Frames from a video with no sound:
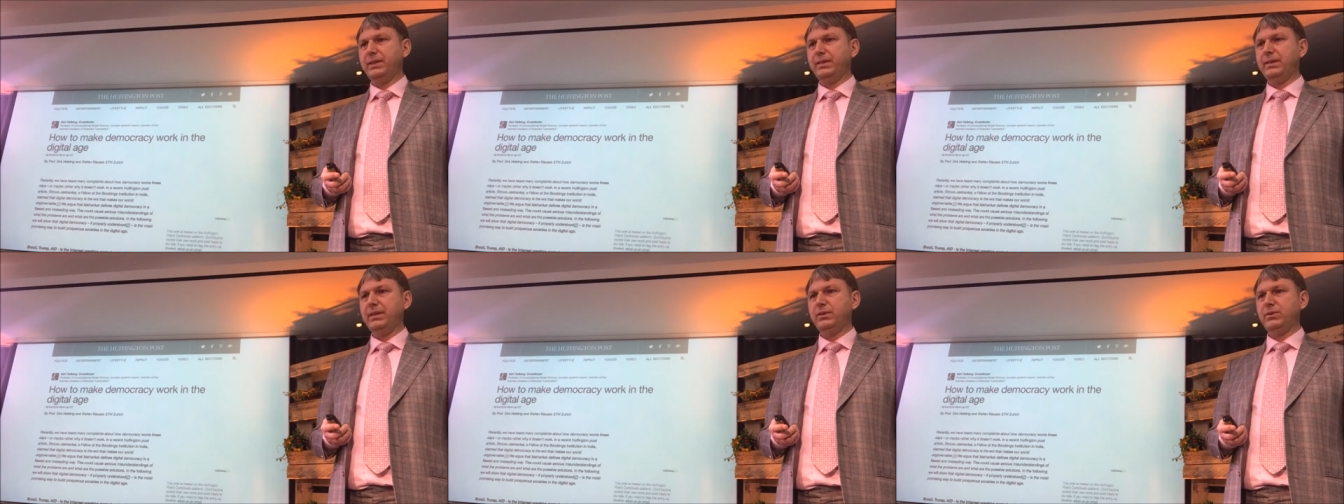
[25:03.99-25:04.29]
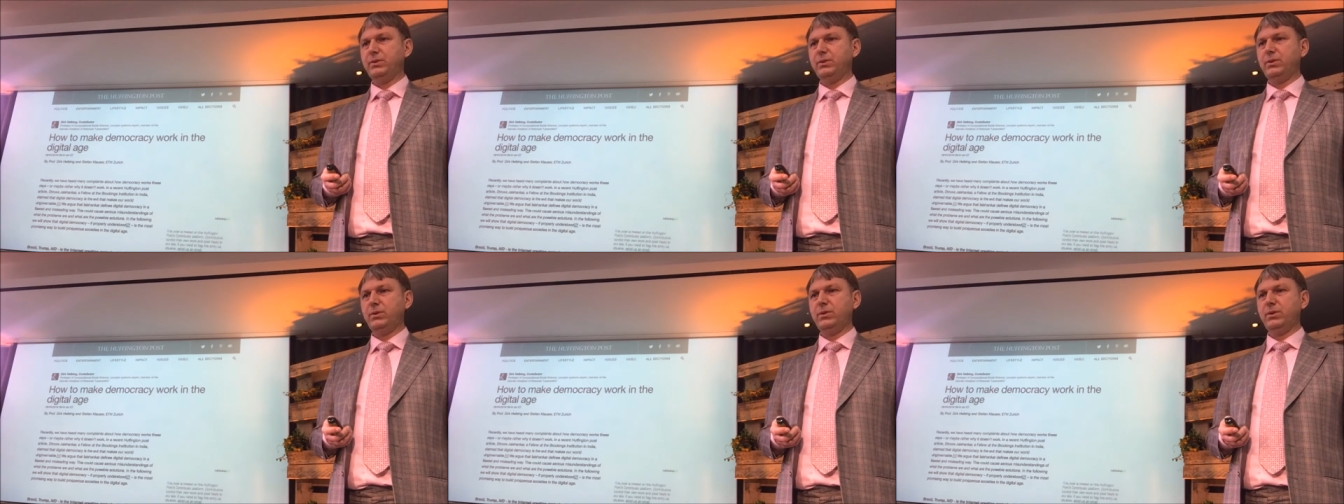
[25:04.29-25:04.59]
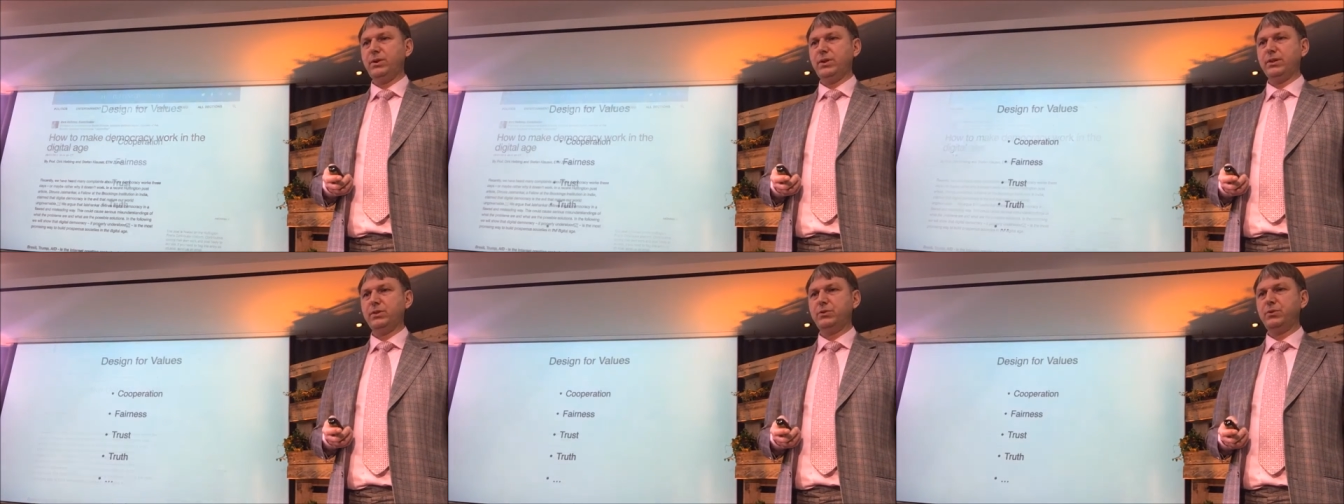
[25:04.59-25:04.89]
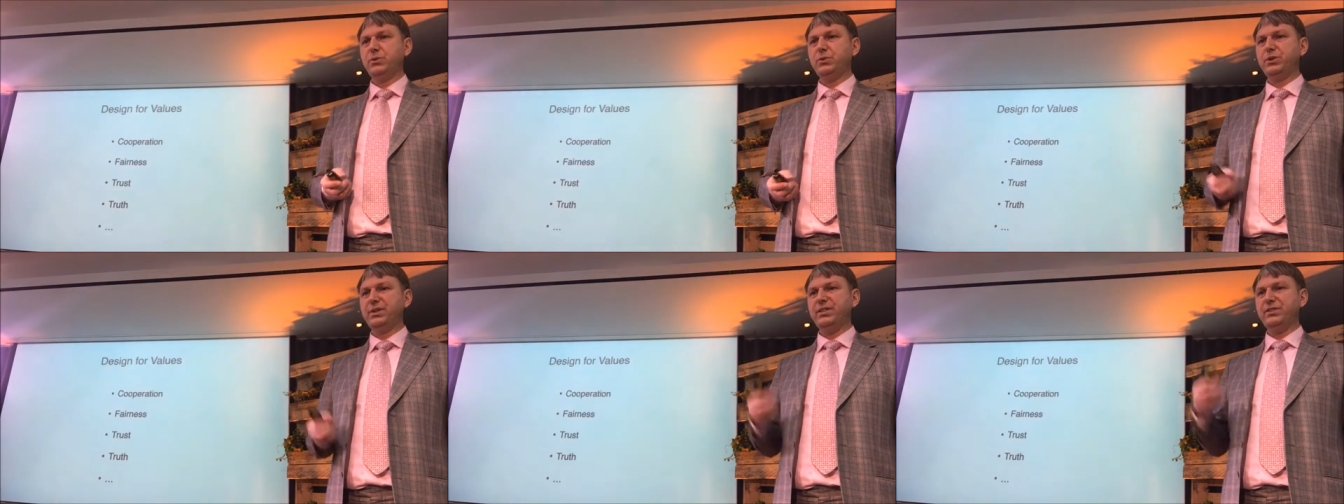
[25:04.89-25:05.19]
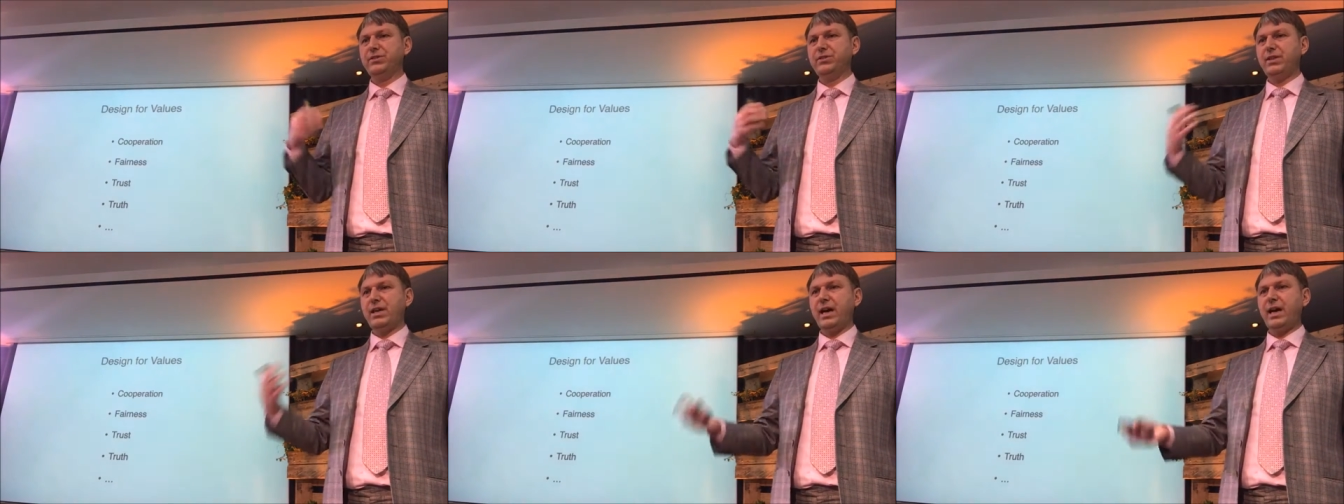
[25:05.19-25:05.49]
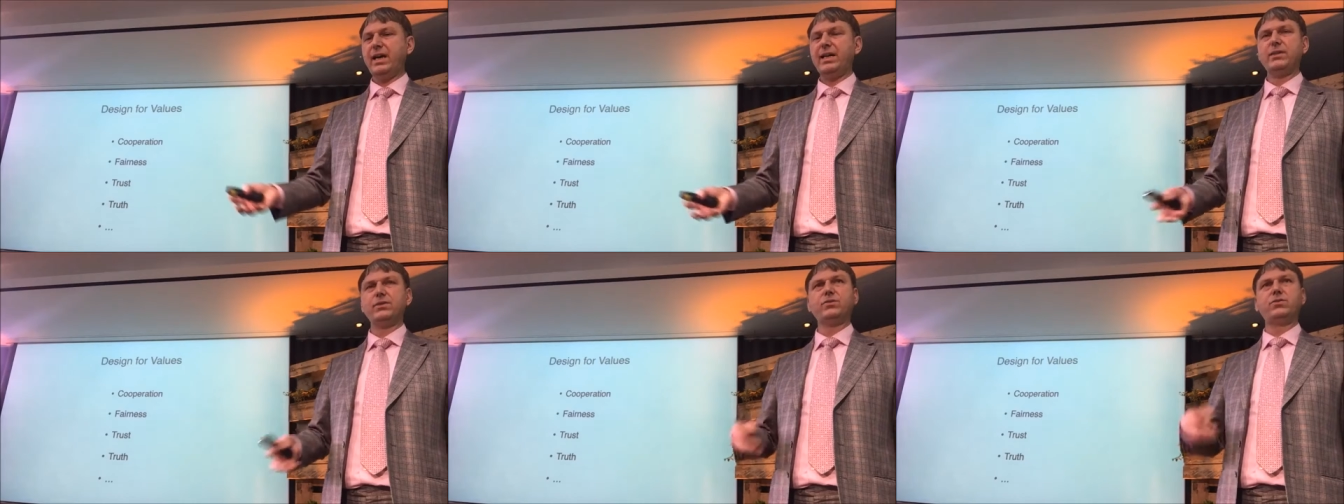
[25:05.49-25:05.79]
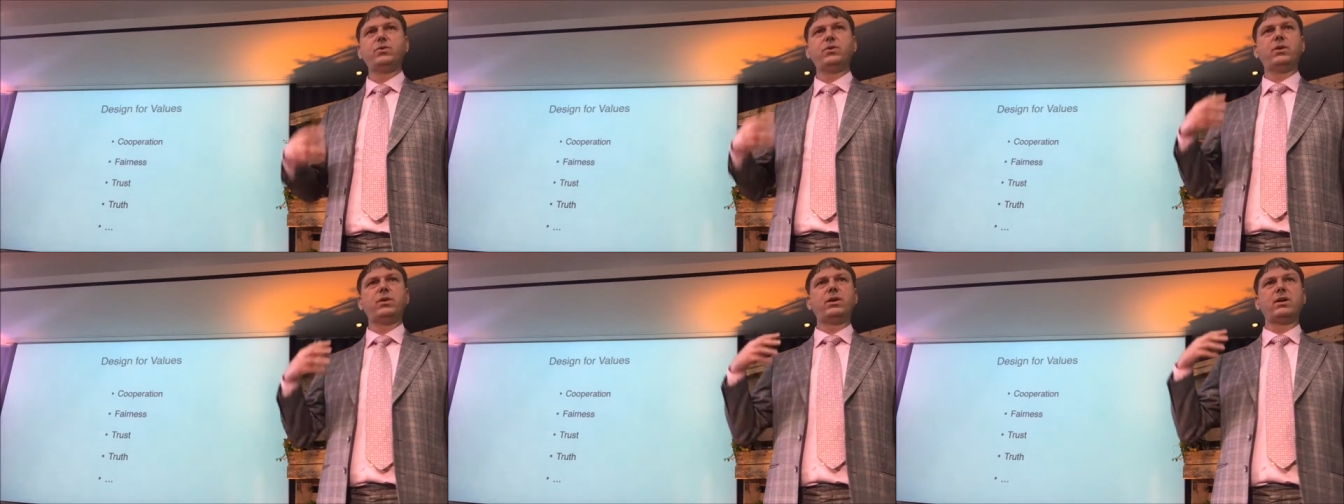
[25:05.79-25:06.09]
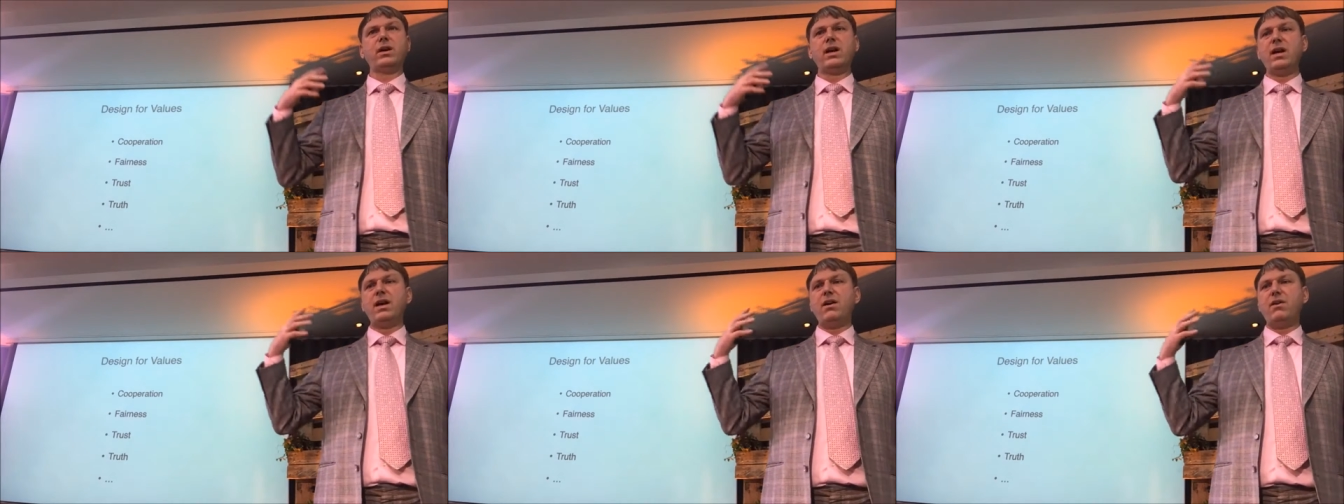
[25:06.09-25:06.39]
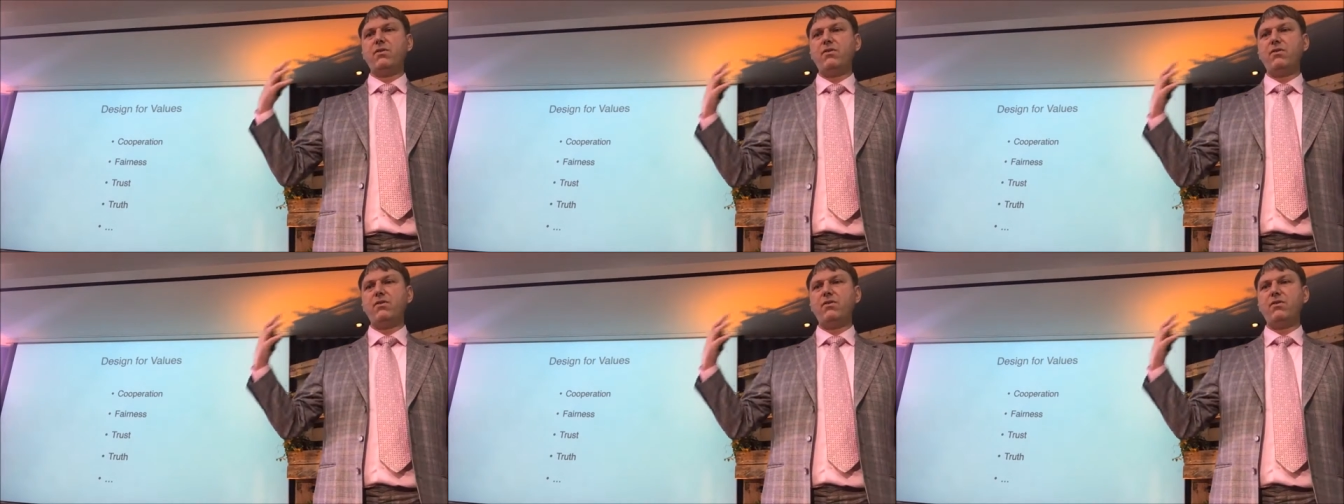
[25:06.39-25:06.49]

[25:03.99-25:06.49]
We need to learn to design for